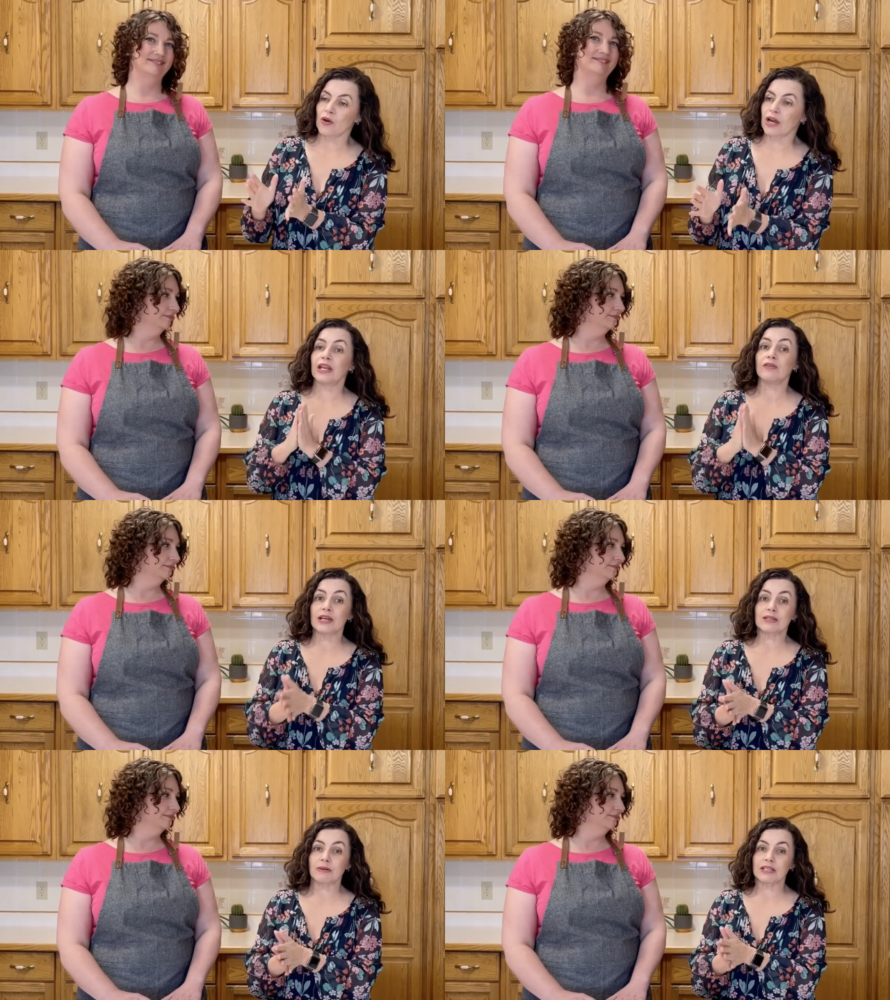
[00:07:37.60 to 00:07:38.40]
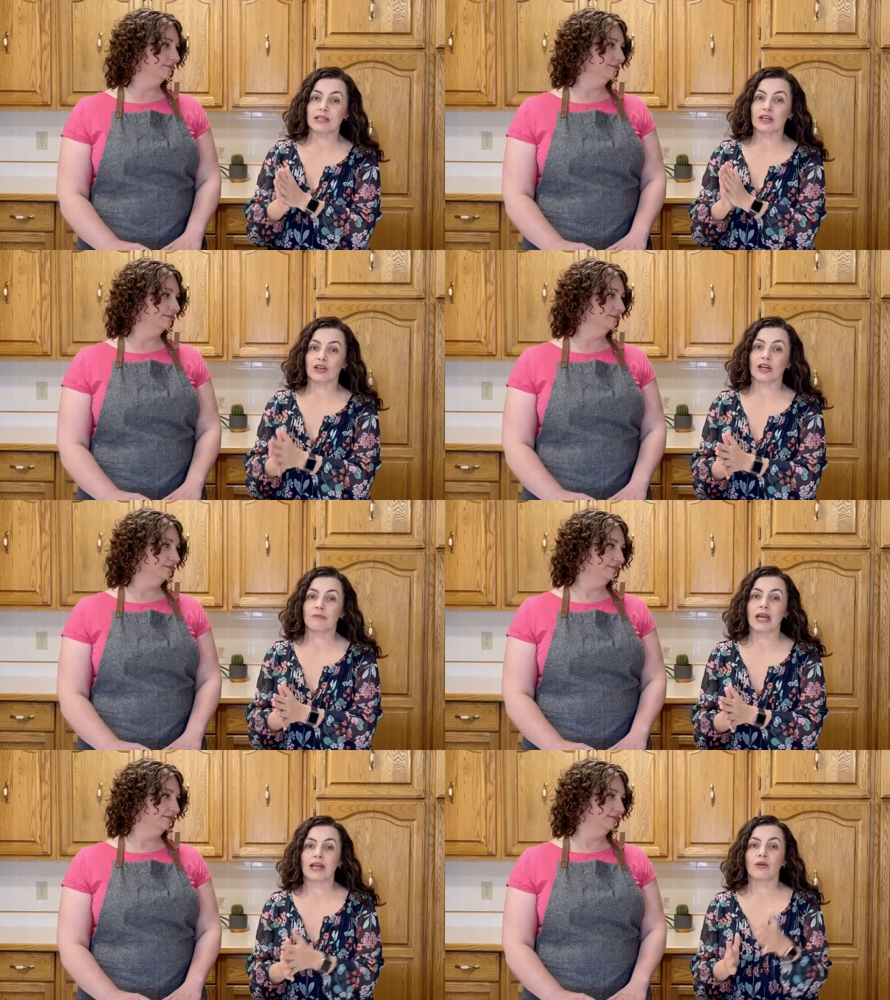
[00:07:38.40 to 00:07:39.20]
Speaker 1: for any recipes that you're
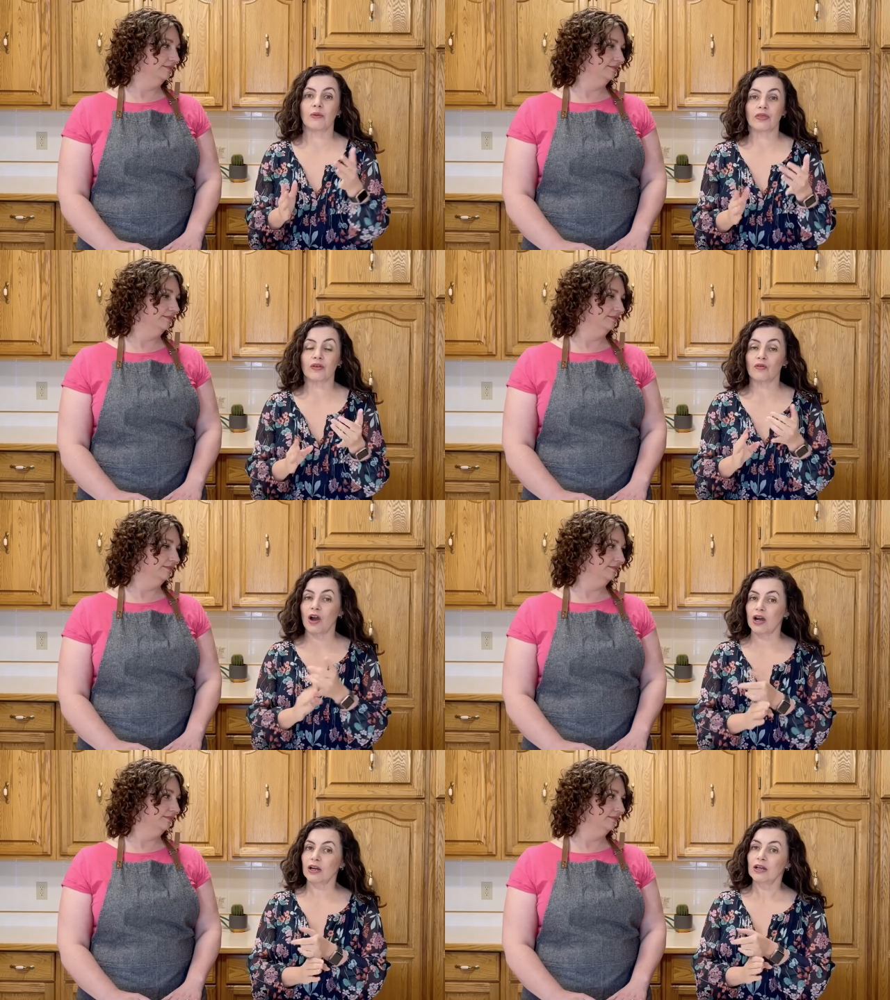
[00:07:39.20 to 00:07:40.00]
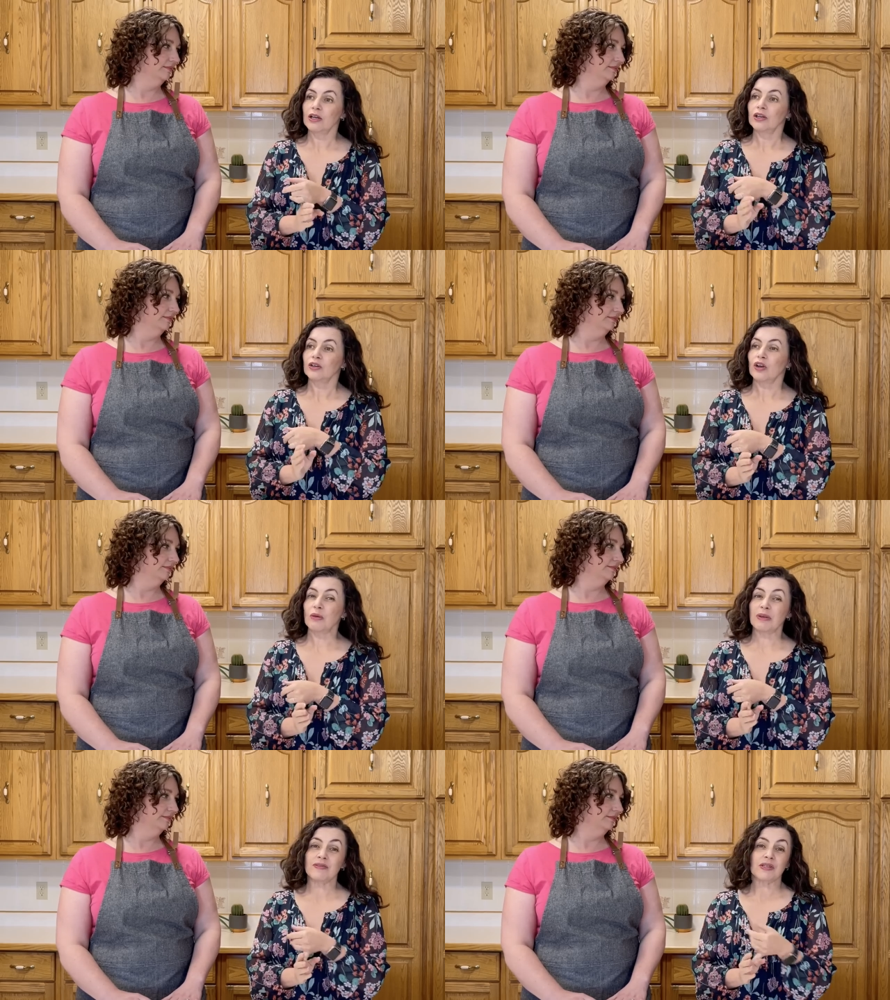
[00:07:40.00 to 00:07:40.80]
gonna make with the raw
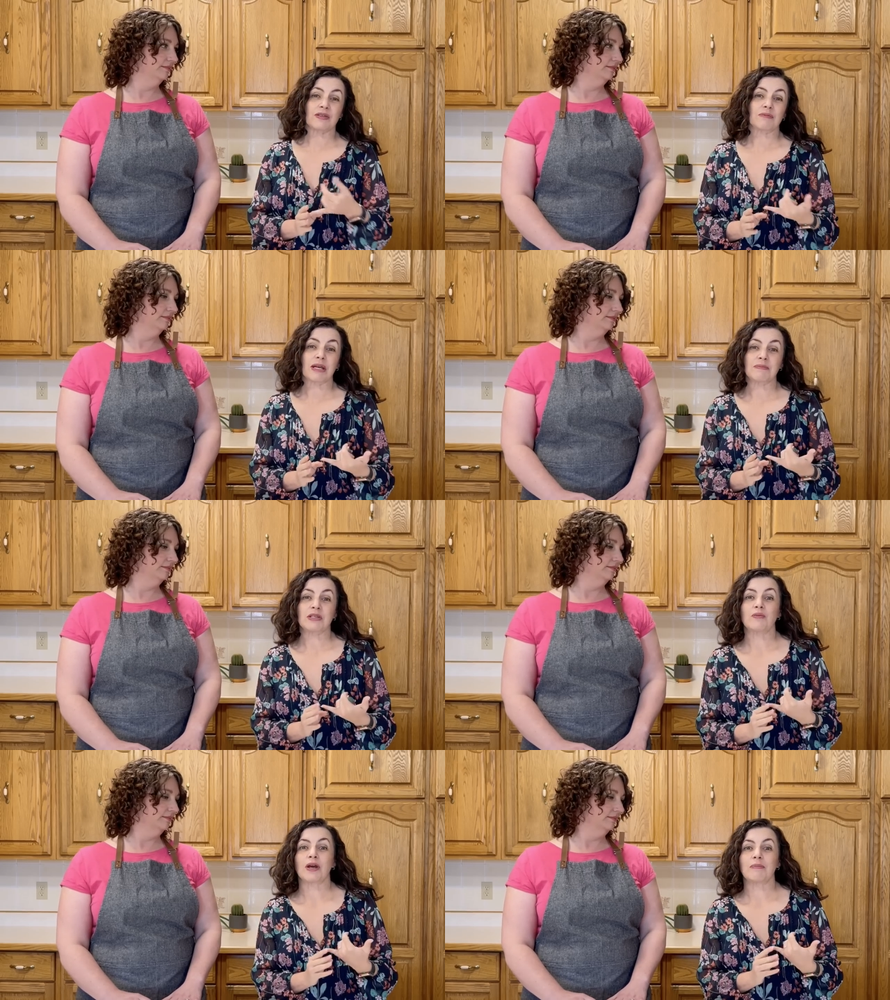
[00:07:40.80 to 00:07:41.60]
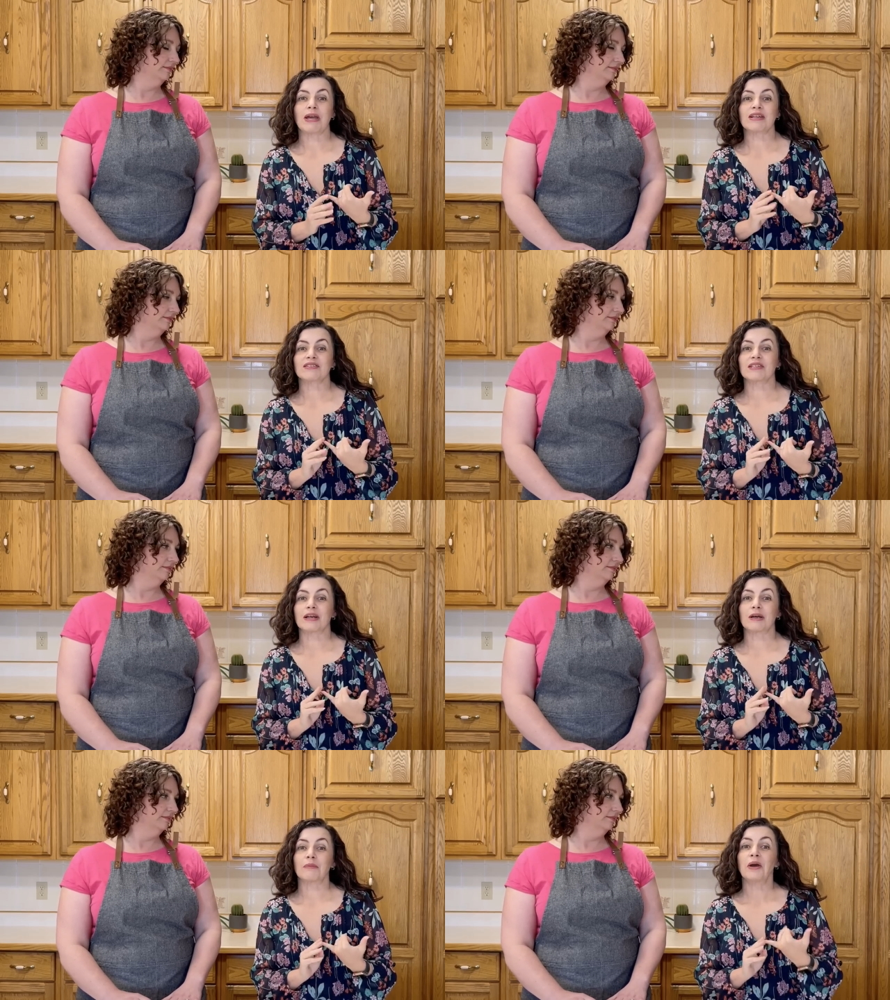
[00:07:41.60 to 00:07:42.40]
ground beef. So sometimes you wanna make
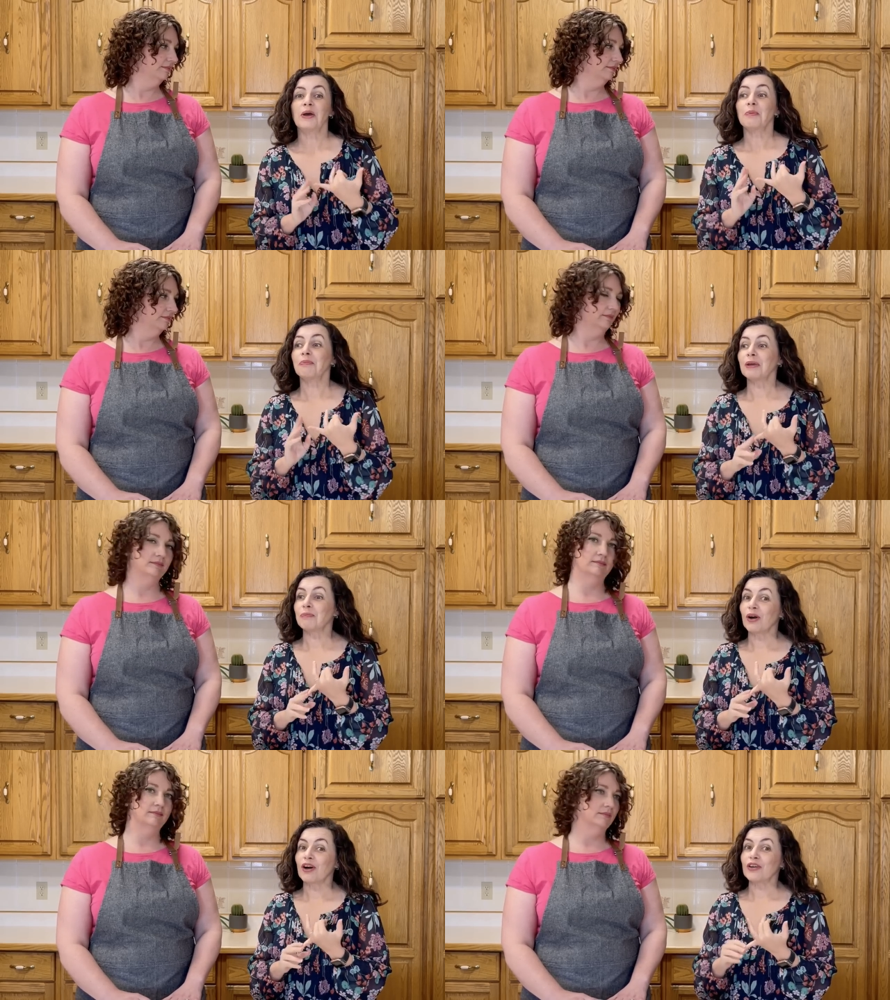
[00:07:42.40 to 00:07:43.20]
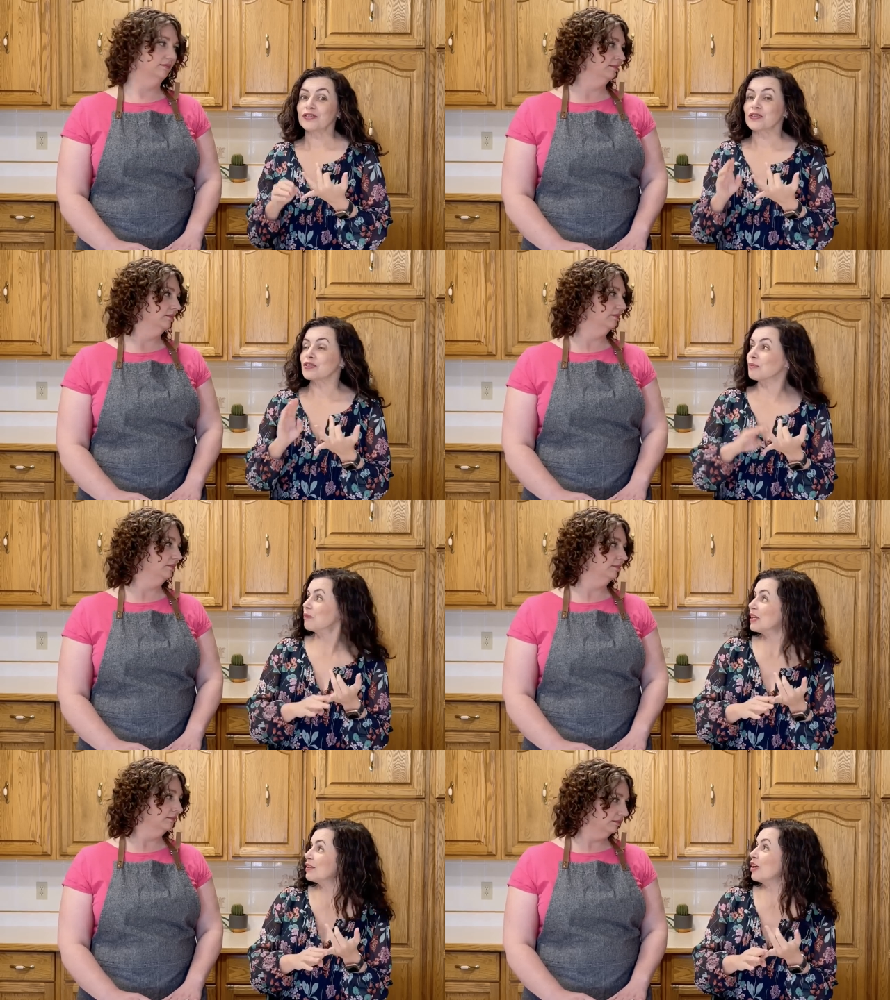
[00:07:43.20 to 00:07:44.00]
some meatballs or
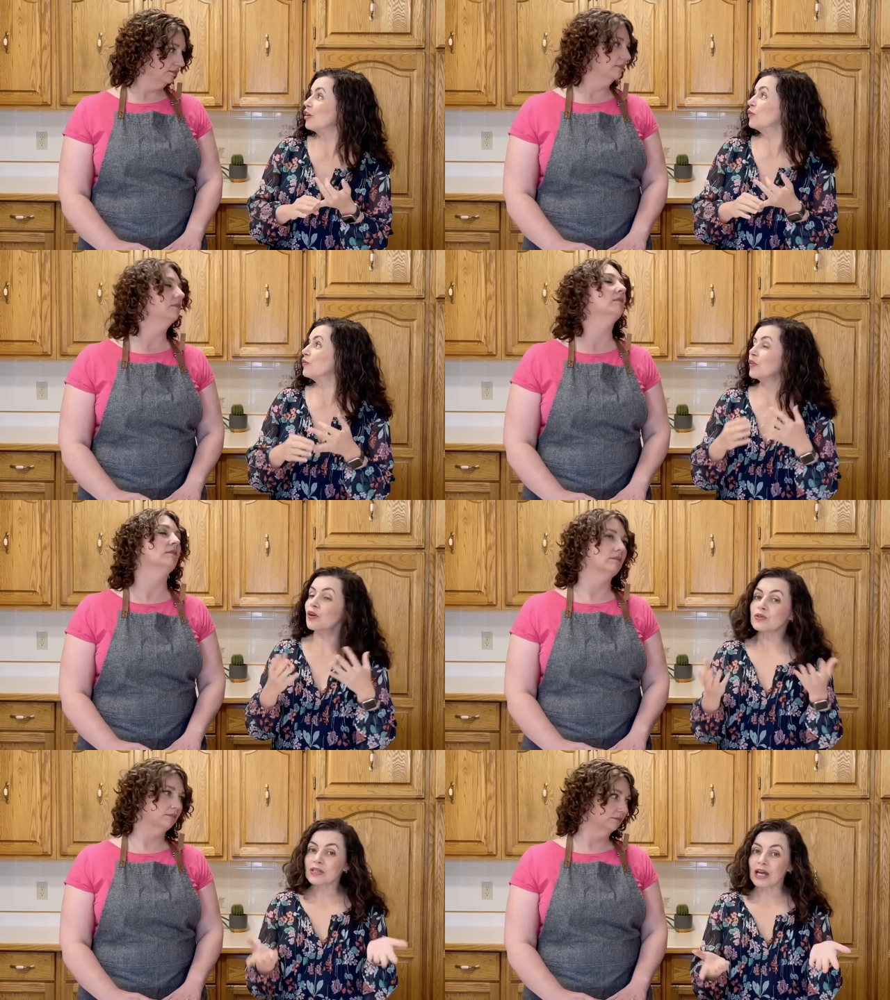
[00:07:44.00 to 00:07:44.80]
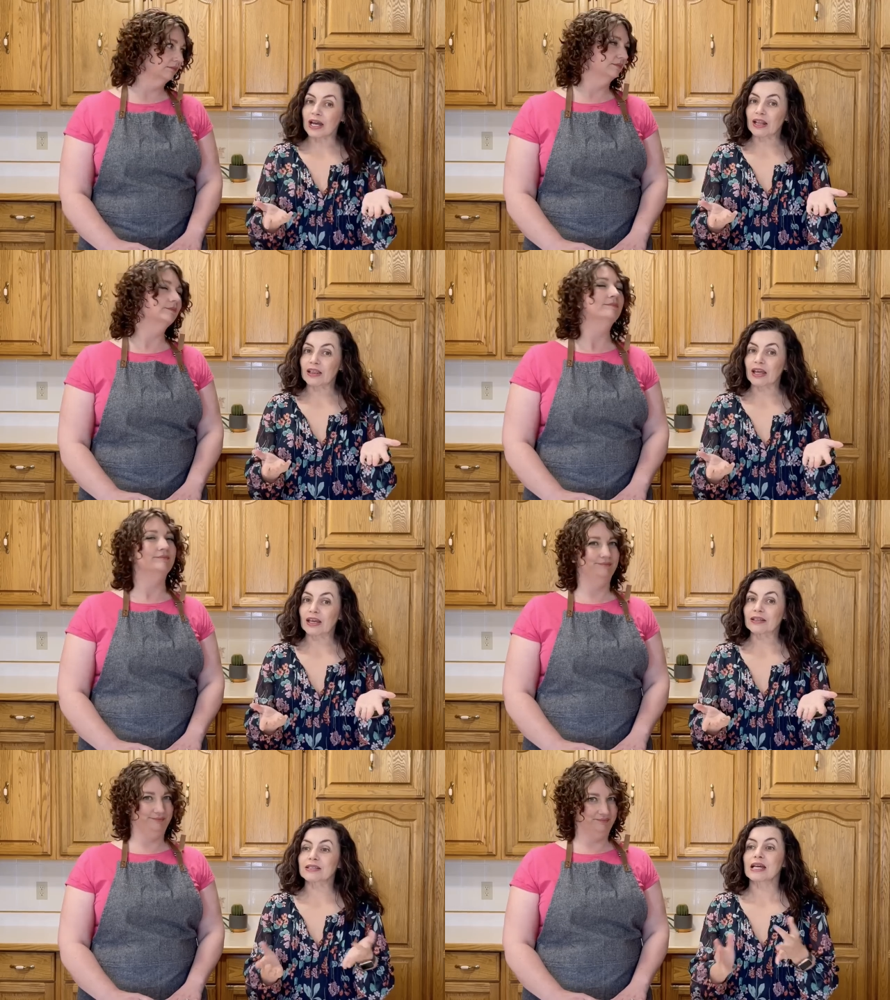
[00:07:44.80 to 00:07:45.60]
some meatloaf or those kind of
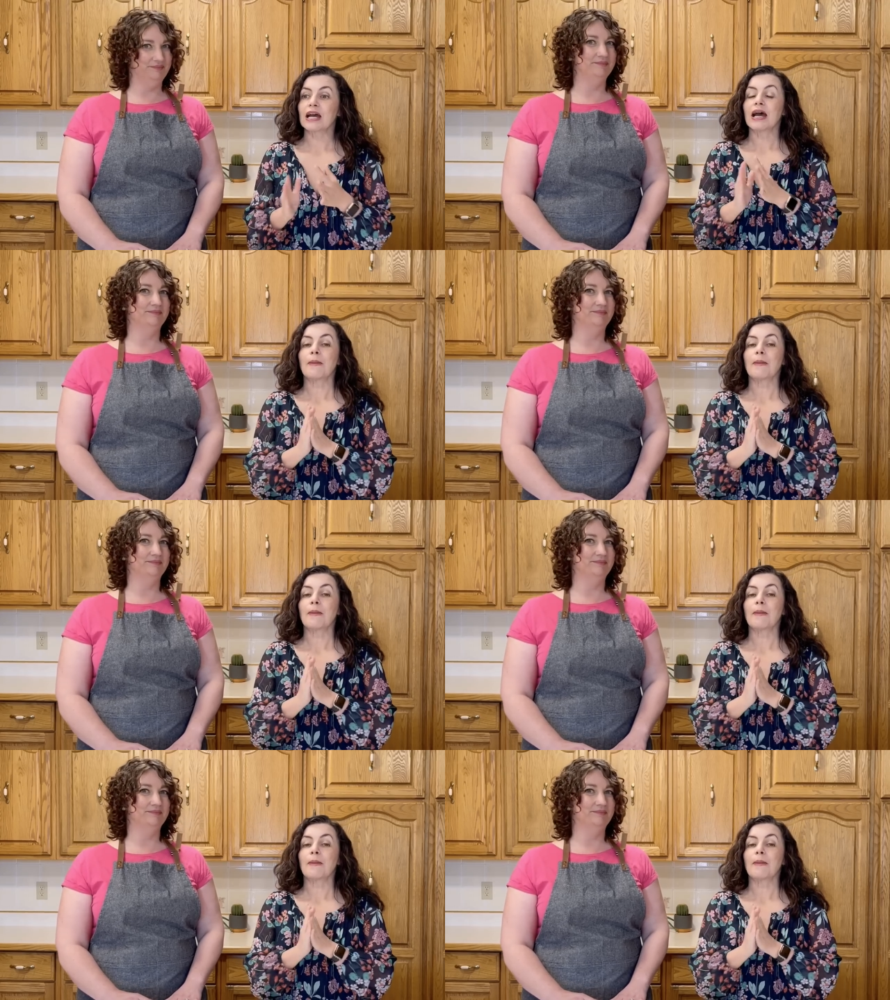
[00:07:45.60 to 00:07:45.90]
things. Mm-hmm.